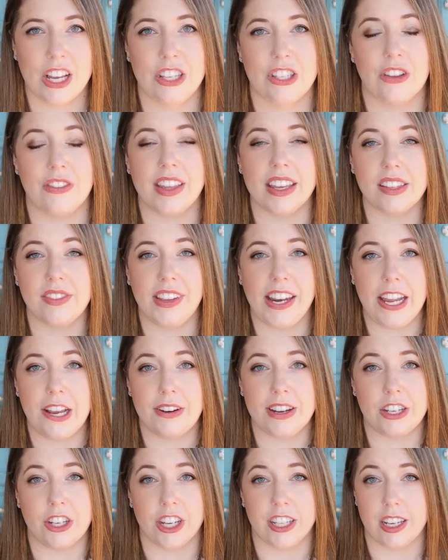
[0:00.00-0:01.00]
So this video
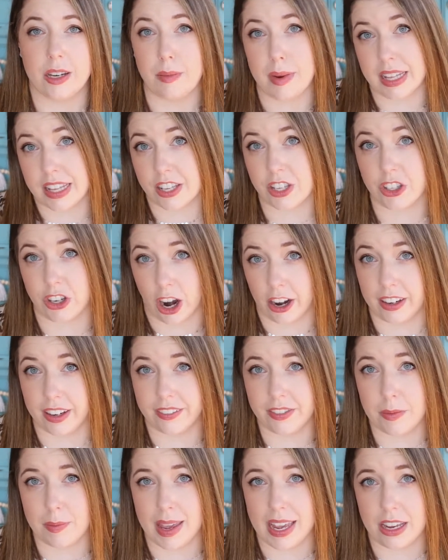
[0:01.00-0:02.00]
is just gonna be the start
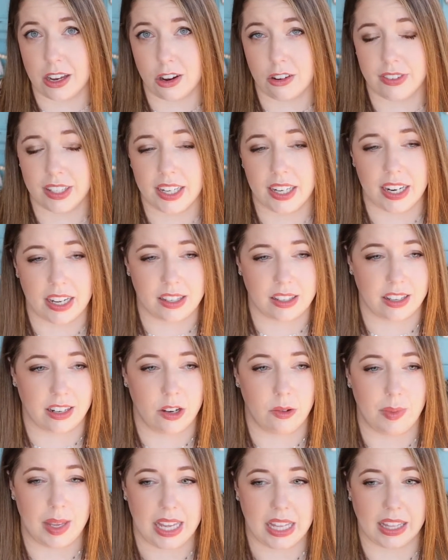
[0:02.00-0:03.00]
of the makeover. It's
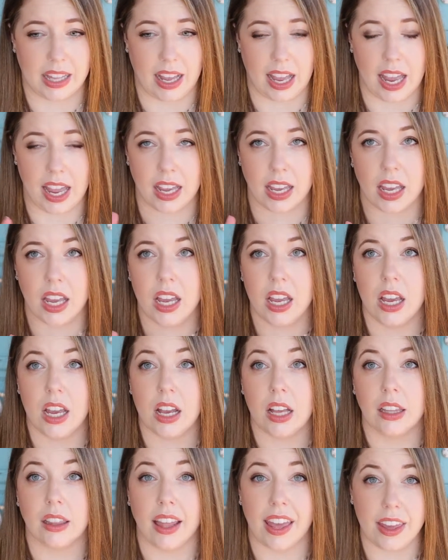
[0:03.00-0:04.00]
gonna be like
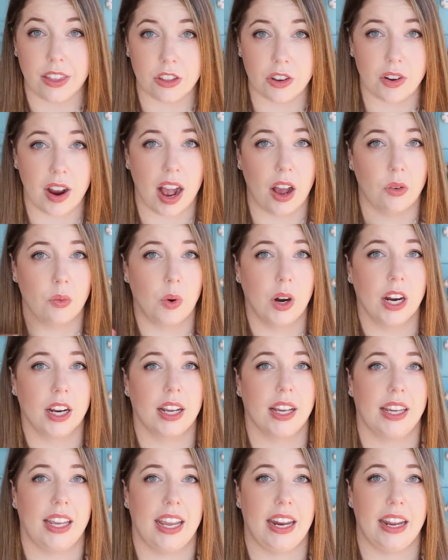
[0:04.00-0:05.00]
laying the
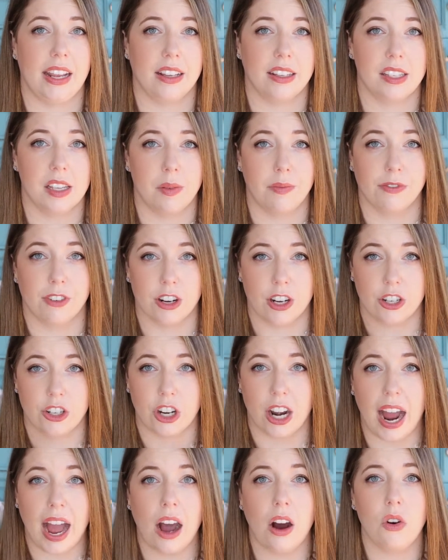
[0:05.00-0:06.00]
groundwork, getting some
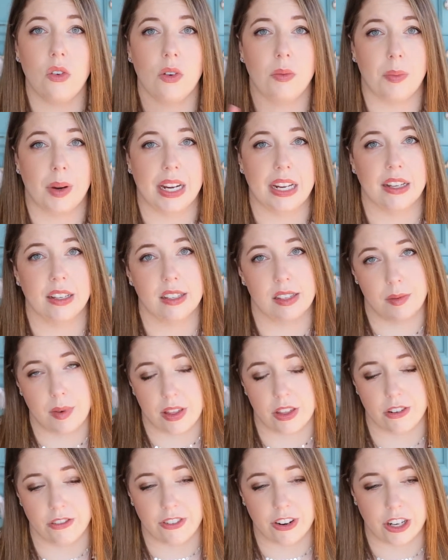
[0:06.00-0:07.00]
furniture out, bringing some
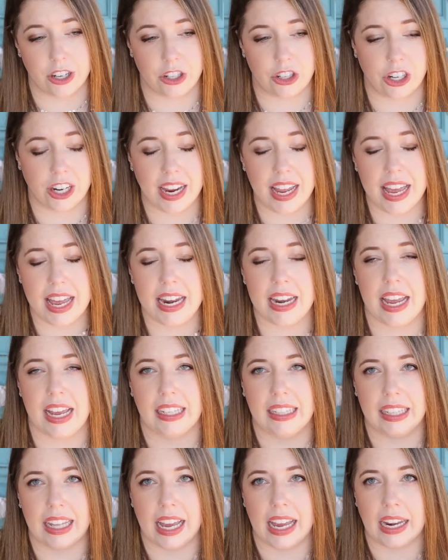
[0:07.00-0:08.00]
other furniture in,
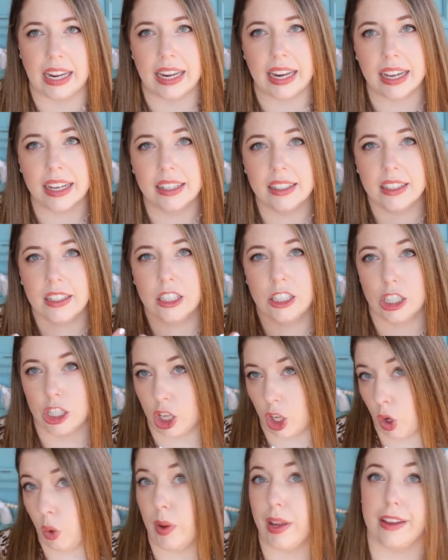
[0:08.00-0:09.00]
and then
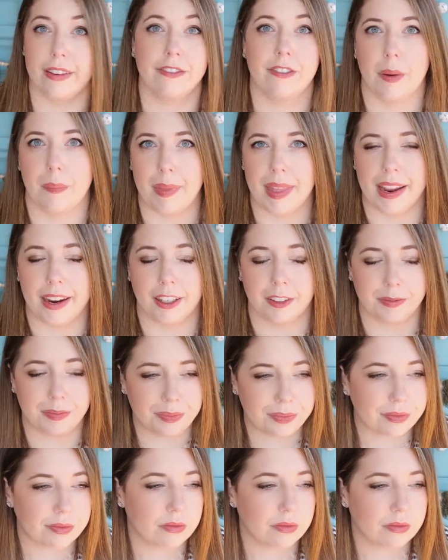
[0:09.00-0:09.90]
going from there.